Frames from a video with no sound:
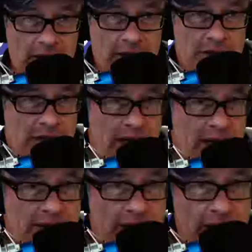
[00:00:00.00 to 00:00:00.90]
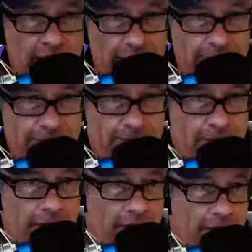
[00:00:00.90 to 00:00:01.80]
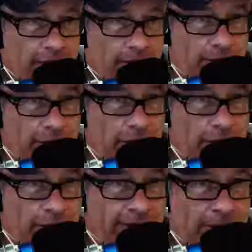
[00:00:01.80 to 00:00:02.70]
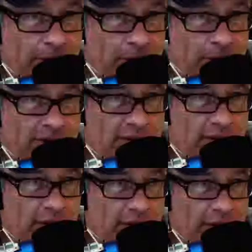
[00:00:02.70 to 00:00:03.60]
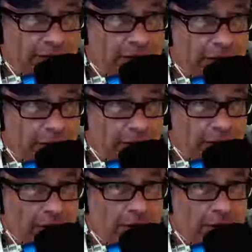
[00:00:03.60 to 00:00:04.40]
She has to have other family members living there